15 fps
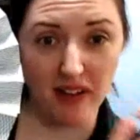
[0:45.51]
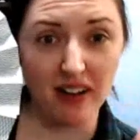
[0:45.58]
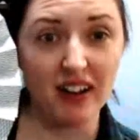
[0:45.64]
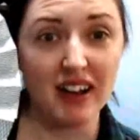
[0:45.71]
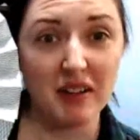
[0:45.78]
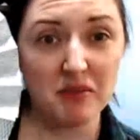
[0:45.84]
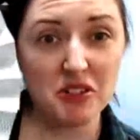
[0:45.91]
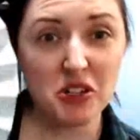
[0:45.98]

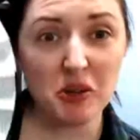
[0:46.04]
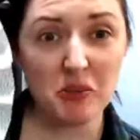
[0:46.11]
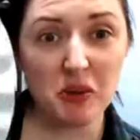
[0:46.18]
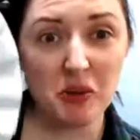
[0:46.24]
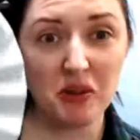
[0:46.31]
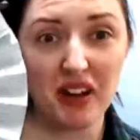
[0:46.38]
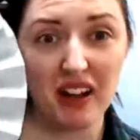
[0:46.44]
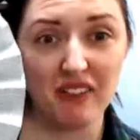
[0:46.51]
But you can put
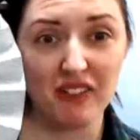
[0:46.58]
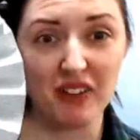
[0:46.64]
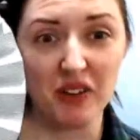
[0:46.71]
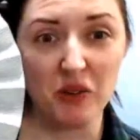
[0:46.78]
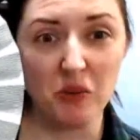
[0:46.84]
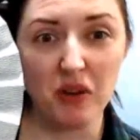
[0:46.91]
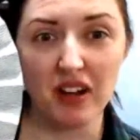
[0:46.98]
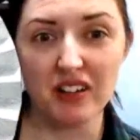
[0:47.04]
whatever you
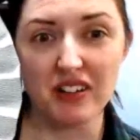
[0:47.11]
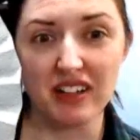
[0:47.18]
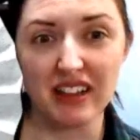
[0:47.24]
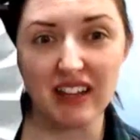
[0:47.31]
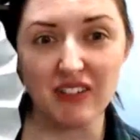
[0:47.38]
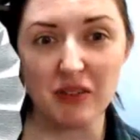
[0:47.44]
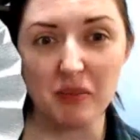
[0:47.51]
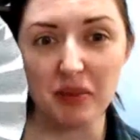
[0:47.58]
want. You can leave
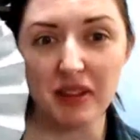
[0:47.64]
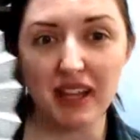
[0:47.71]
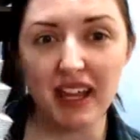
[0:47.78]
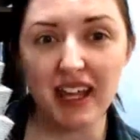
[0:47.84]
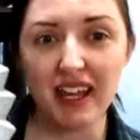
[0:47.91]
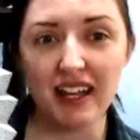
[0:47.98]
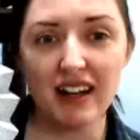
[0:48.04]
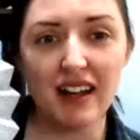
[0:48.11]
them
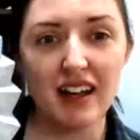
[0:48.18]
plain.